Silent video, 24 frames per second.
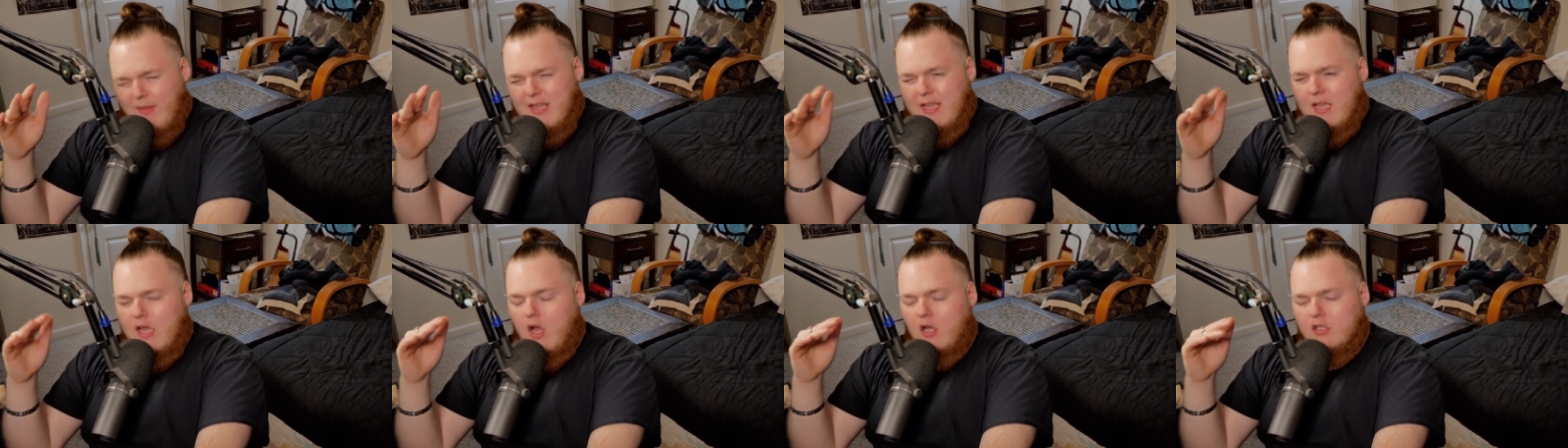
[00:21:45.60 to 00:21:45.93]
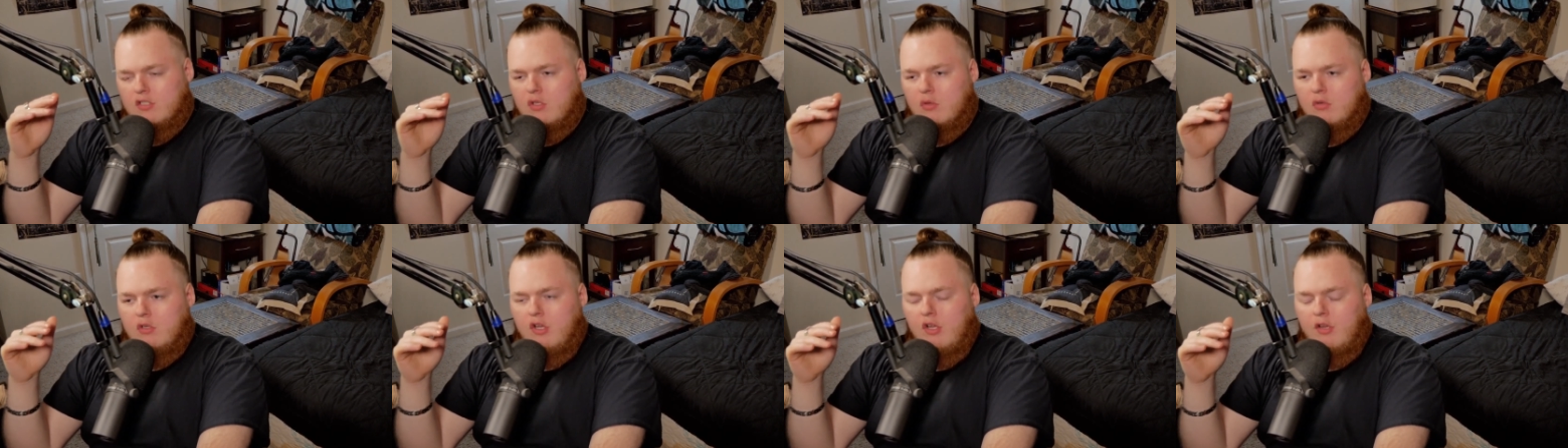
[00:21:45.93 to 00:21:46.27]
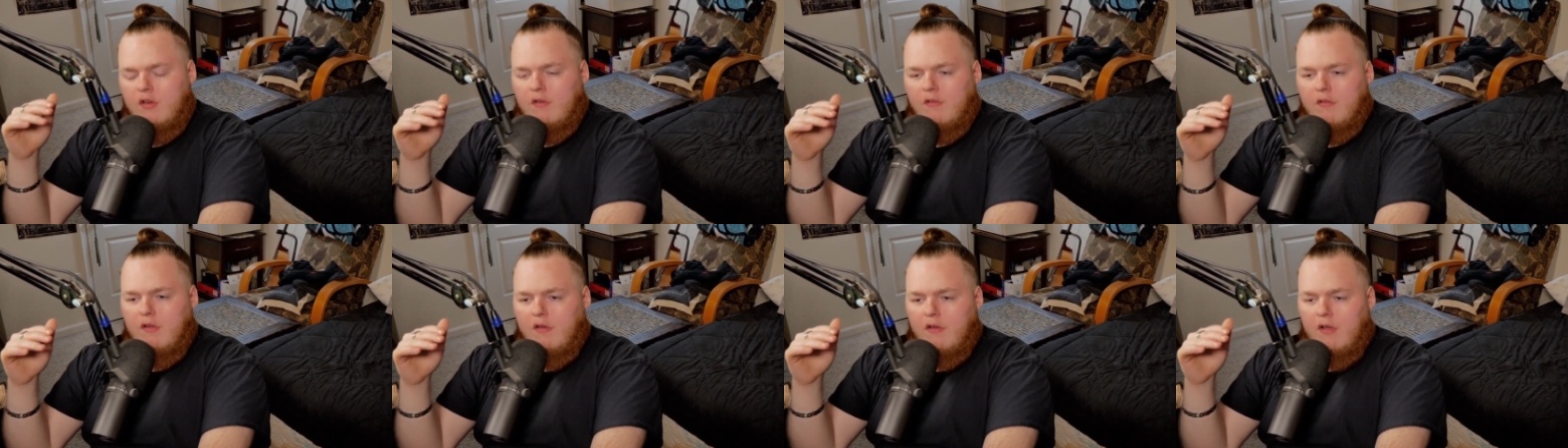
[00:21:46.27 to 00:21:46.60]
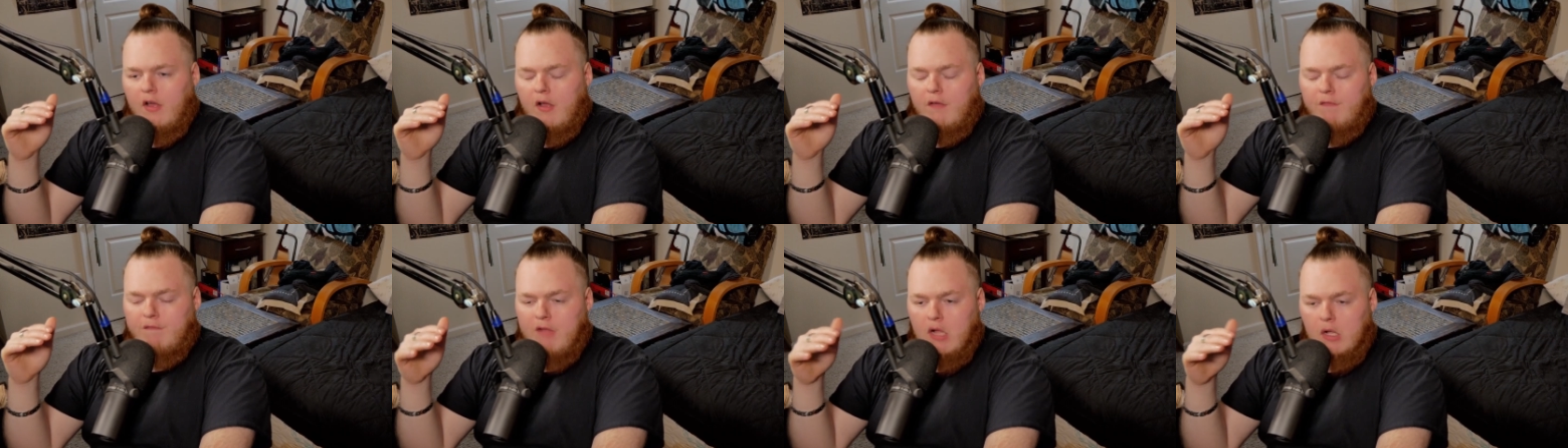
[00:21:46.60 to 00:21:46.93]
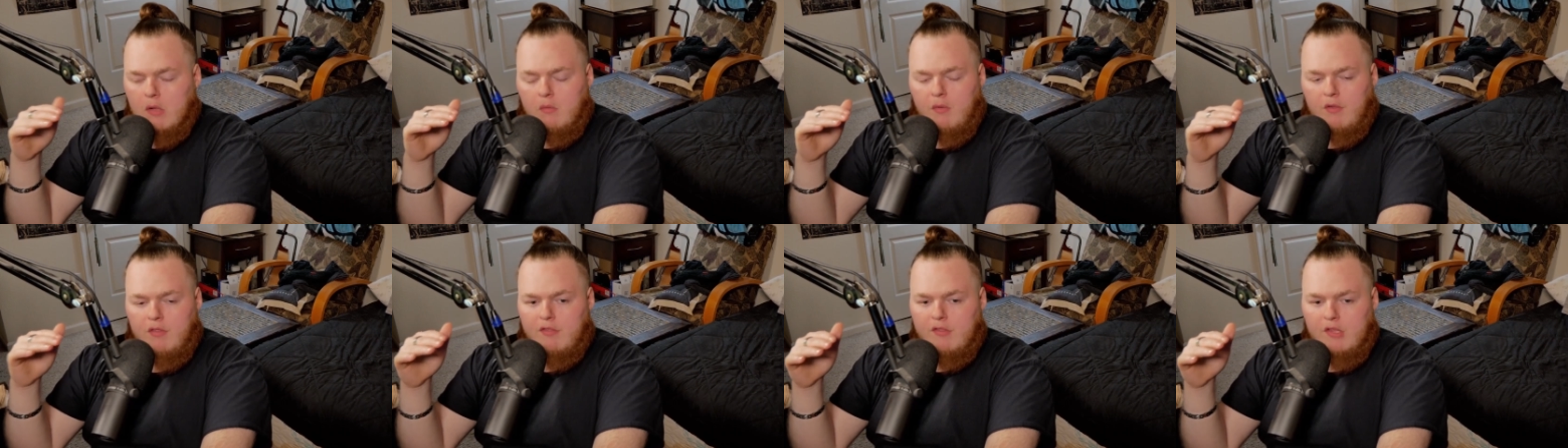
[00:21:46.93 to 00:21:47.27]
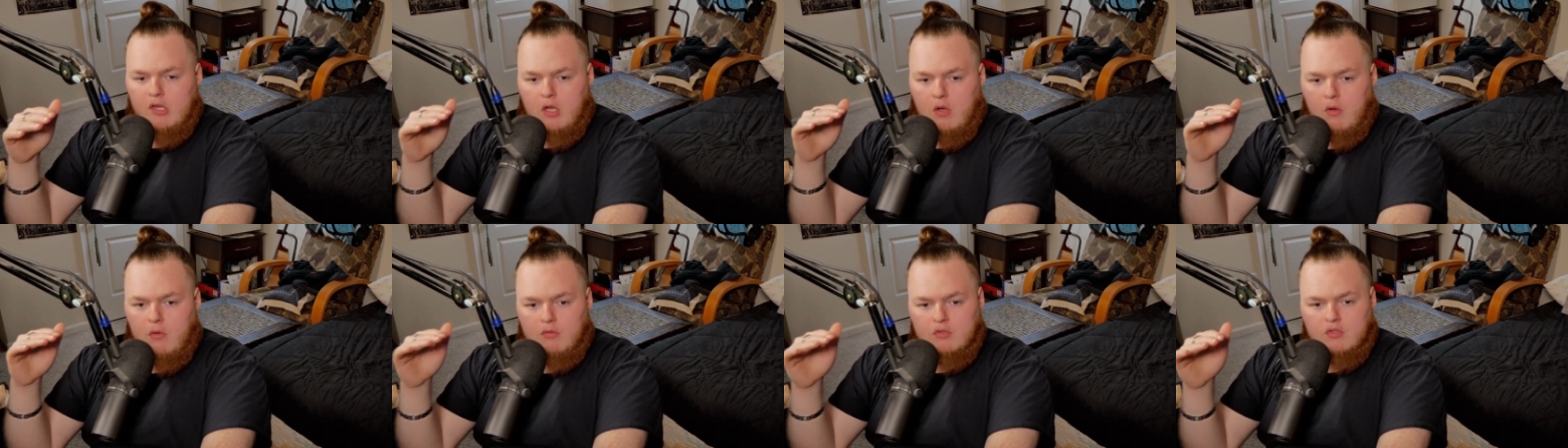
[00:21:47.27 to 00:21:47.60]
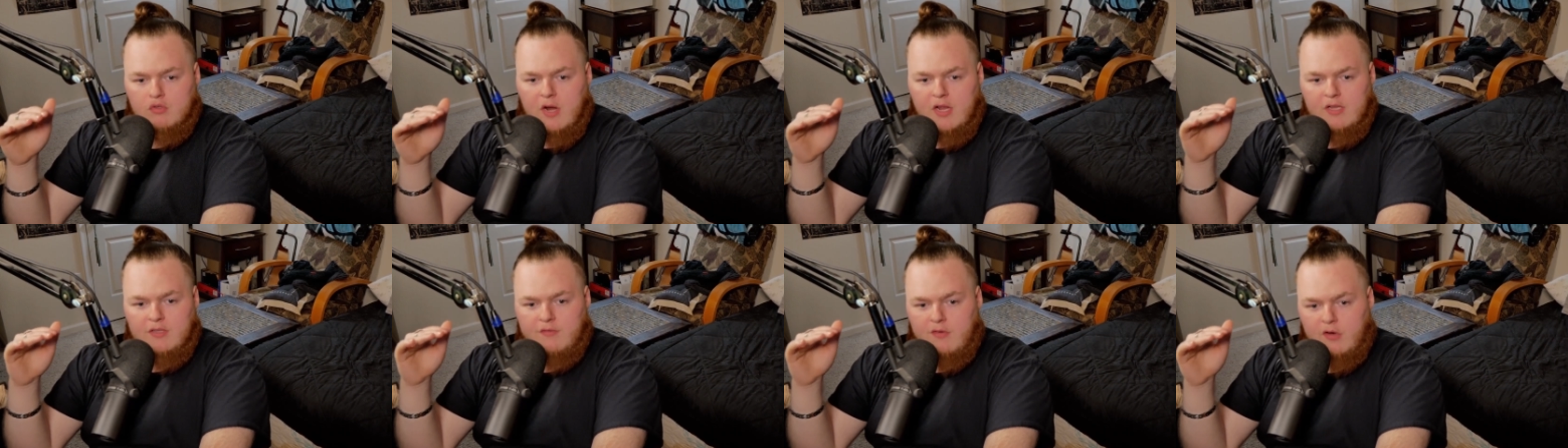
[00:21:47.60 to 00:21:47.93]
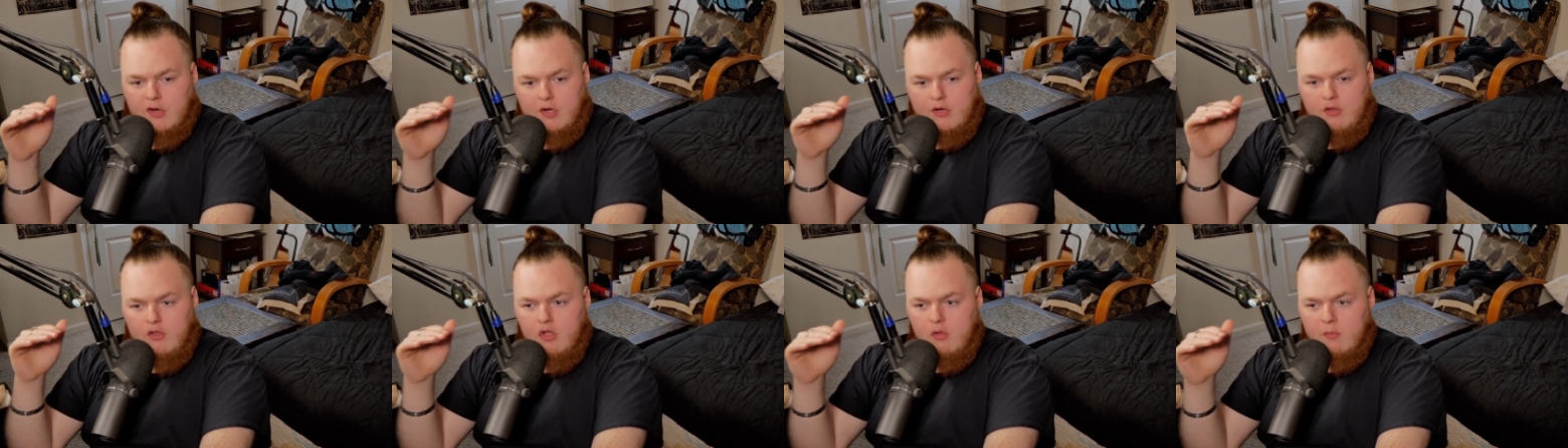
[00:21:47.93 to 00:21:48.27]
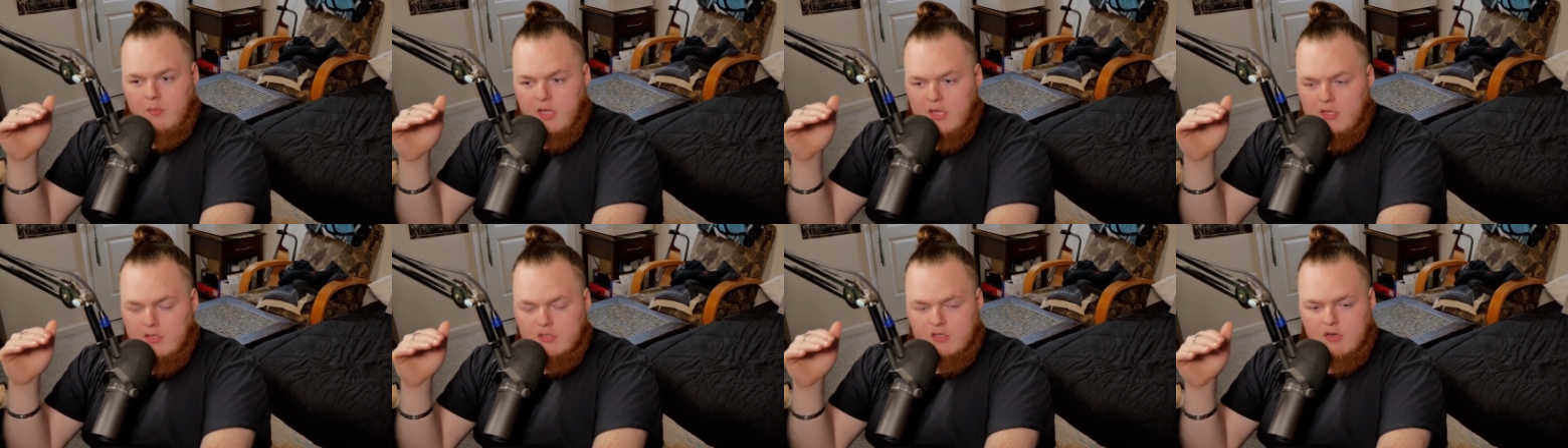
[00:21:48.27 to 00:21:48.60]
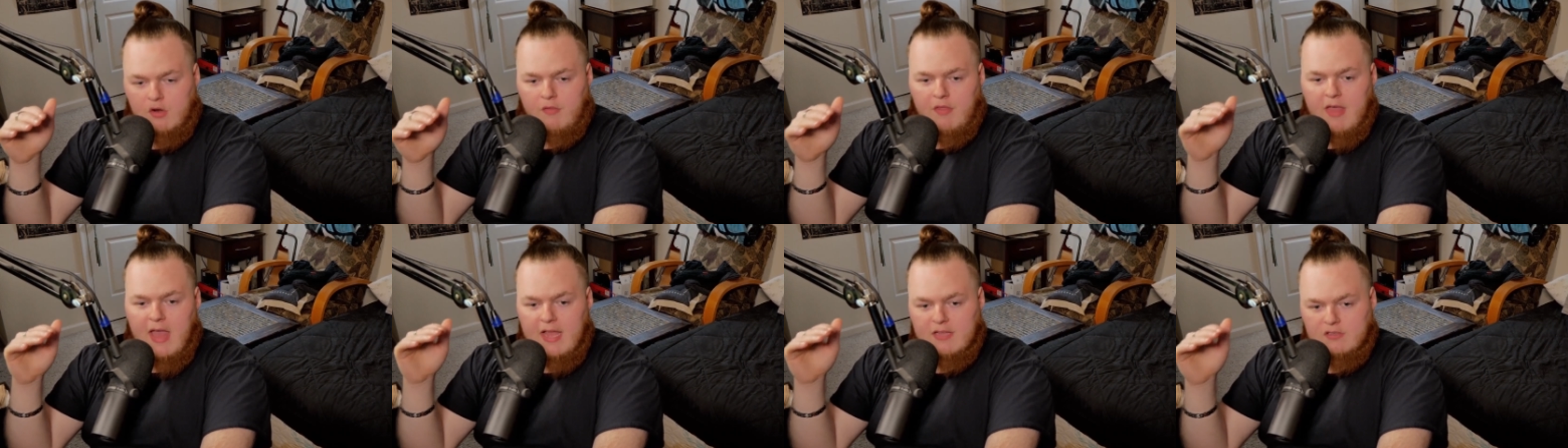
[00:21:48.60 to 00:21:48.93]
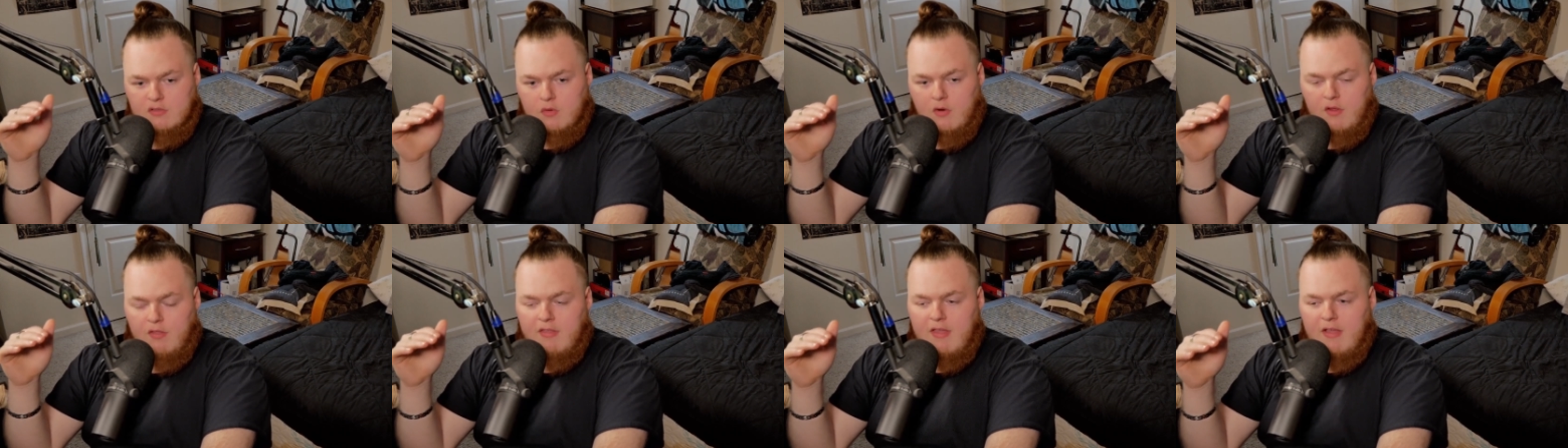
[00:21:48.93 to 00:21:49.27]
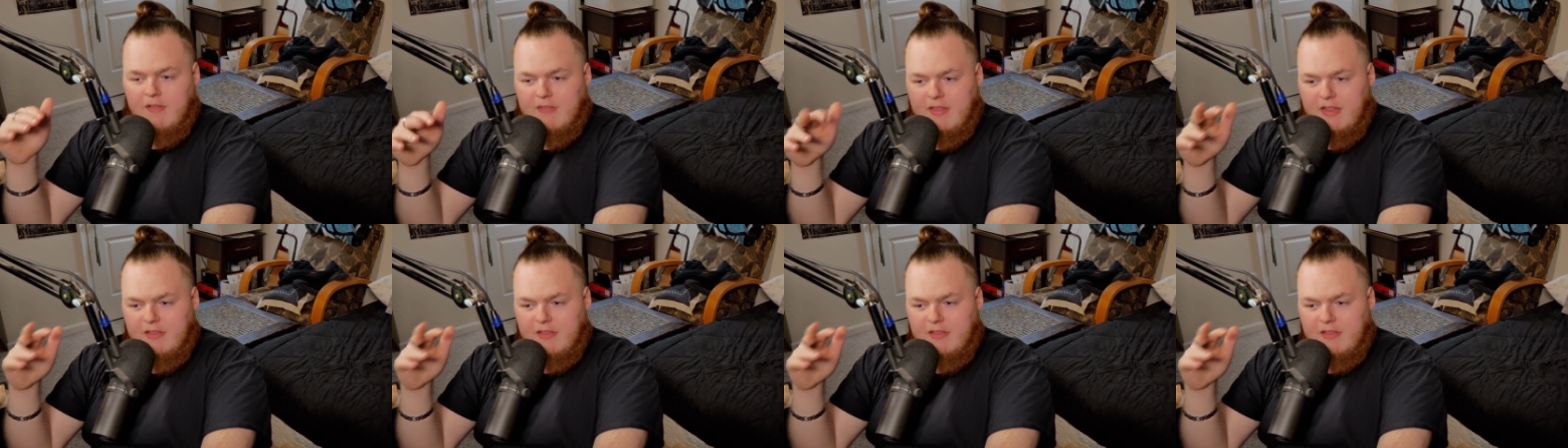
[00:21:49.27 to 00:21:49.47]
he also couldn't uh, fuck with, you know, transfigured humans or that sort of thing.